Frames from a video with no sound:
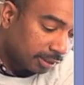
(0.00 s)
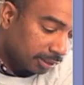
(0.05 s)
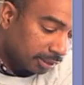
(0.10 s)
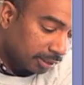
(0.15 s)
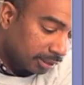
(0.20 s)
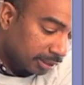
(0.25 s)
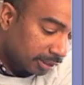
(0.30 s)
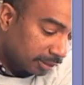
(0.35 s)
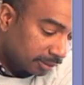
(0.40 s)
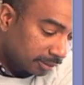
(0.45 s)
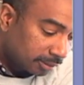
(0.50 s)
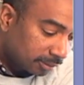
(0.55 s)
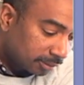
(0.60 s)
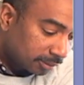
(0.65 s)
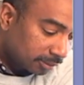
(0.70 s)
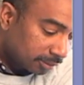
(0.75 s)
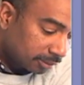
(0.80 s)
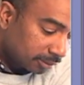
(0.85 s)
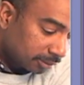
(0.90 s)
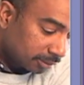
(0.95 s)
And
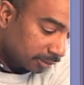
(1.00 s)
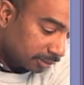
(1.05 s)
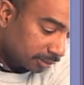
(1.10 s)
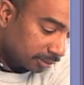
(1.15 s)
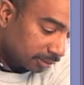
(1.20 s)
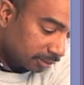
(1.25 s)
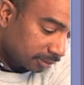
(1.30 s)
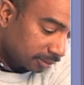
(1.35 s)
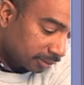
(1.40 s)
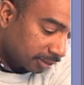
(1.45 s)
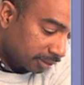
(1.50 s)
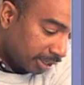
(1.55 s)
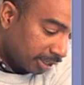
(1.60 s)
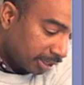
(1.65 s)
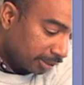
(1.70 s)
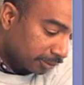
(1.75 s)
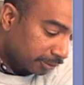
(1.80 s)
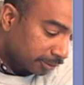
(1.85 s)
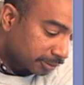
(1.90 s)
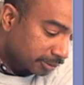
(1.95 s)
the
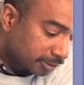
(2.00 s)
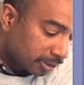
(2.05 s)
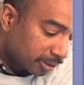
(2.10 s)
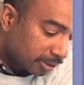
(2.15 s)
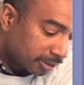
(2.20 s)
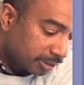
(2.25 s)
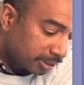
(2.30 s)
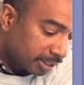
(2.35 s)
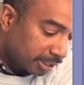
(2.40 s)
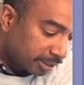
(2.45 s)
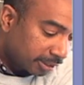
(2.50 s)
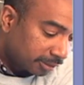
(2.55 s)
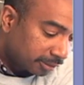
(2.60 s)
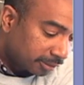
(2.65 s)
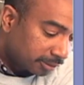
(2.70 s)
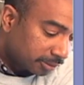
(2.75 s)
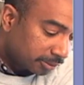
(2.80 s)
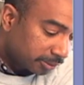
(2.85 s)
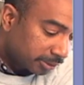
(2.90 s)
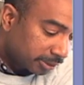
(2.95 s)
angles are 90
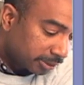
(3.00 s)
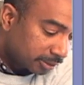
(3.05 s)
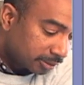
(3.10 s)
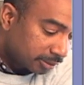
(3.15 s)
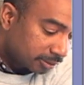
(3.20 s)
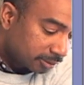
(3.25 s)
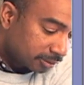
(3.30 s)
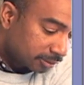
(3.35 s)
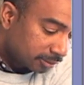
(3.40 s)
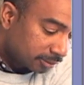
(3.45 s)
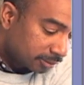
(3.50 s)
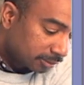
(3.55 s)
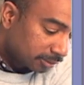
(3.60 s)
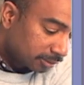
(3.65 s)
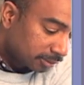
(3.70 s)
degrees.